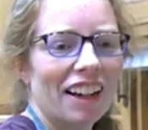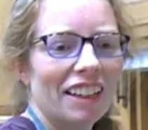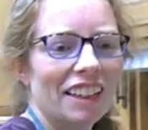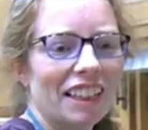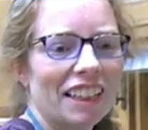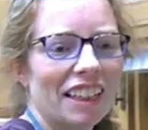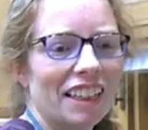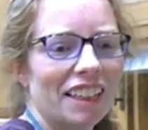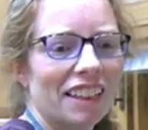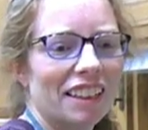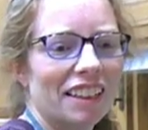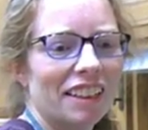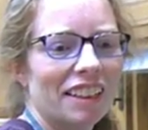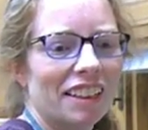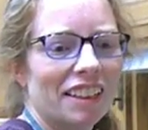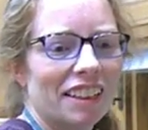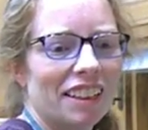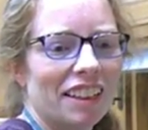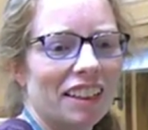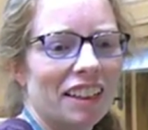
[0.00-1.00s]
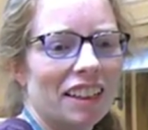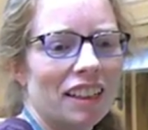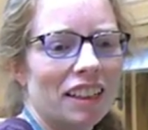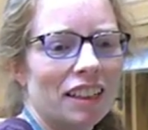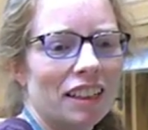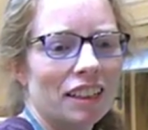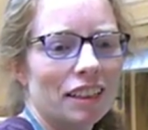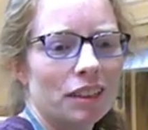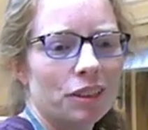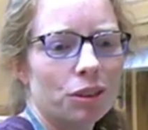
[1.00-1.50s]
need
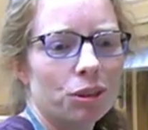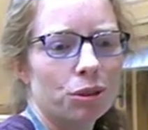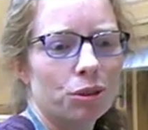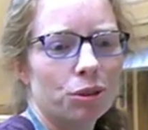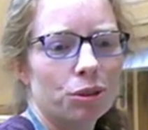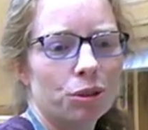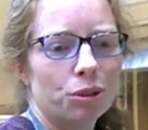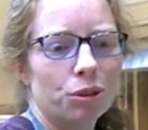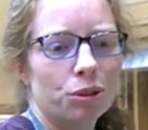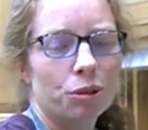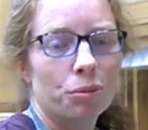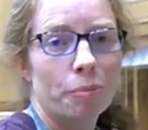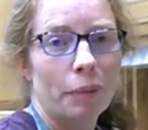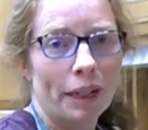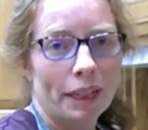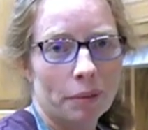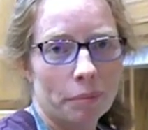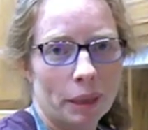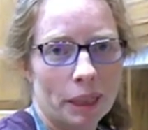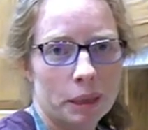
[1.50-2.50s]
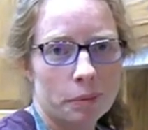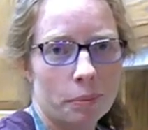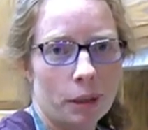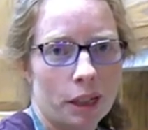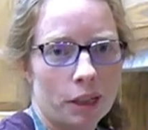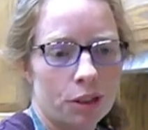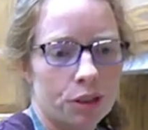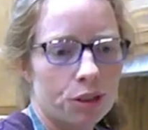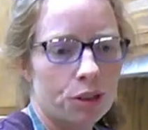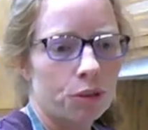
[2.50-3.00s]
to make my
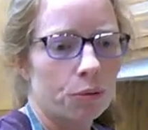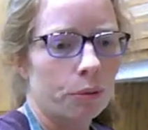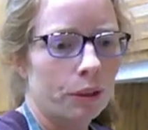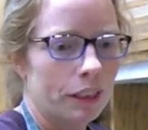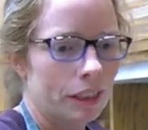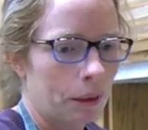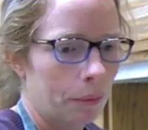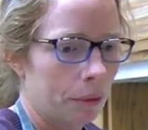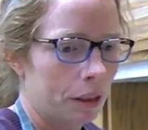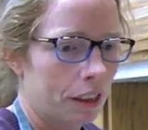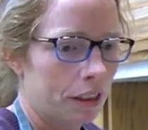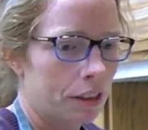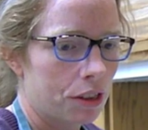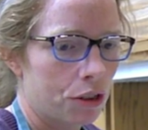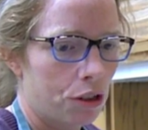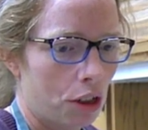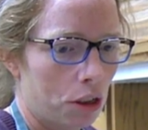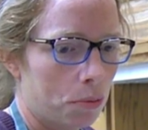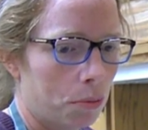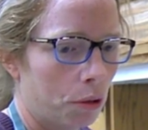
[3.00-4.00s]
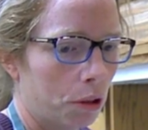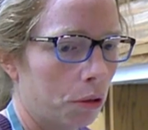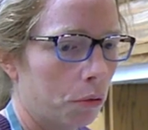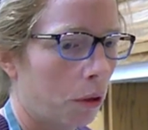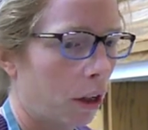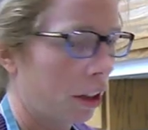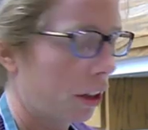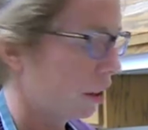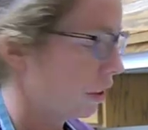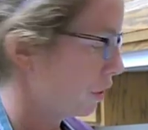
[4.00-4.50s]
sponge with some of this just boiled
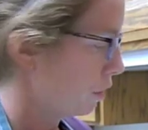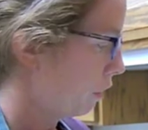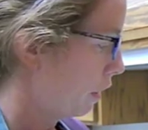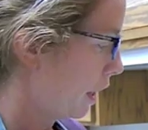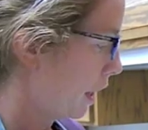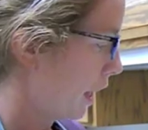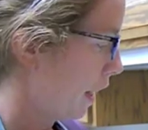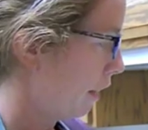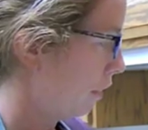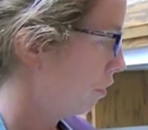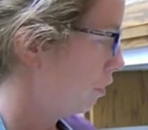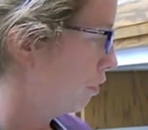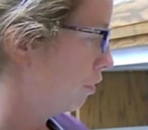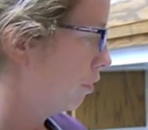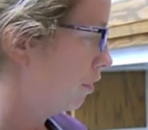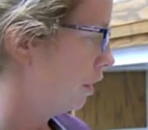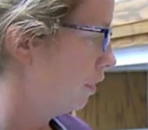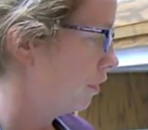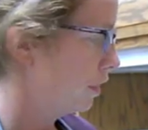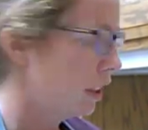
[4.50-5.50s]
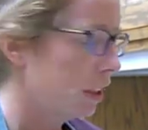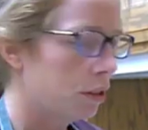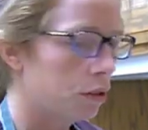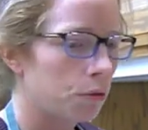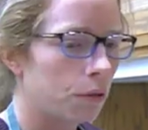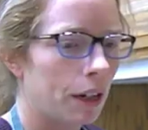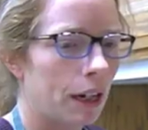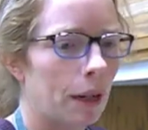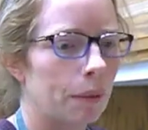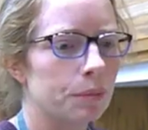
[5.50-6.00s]
water. So I have 50
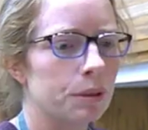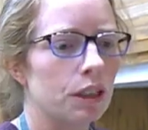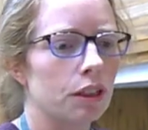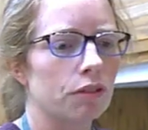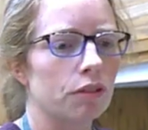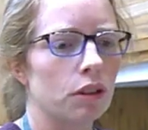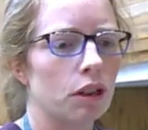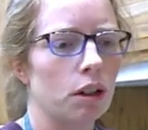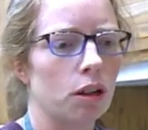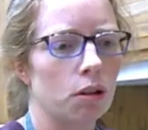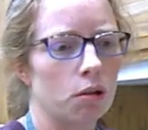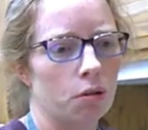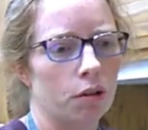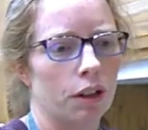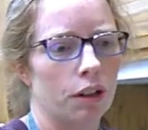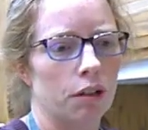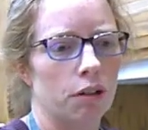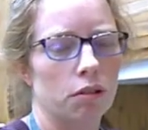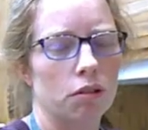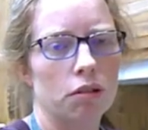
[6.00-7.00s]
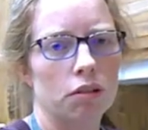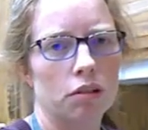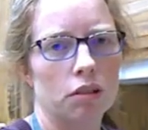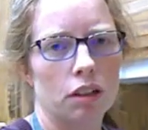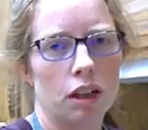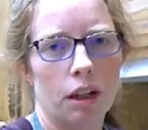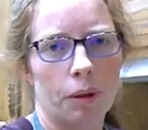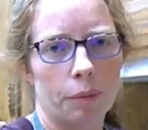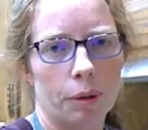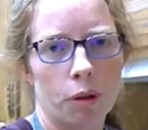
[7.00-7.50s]
grams of cocoa
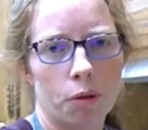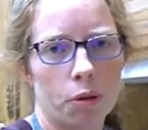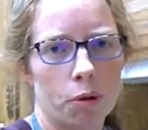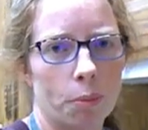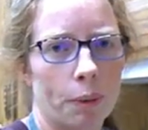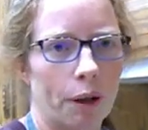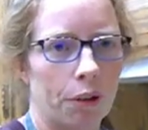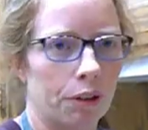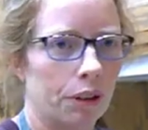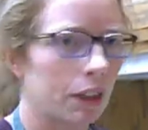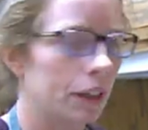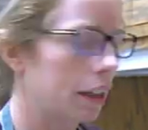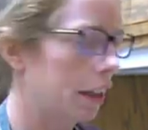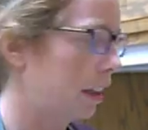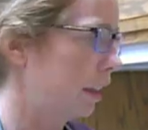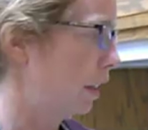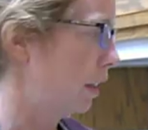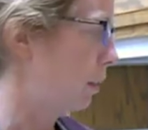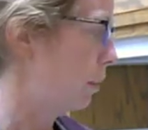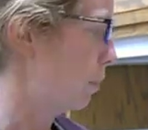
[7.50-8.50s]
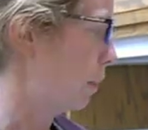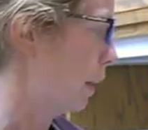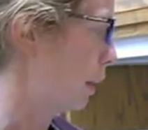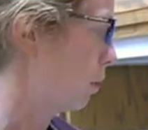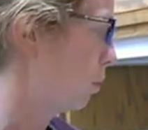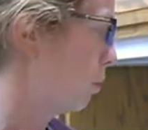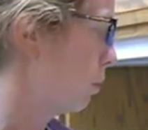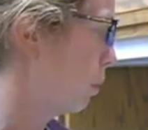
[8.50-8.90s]
powder in my little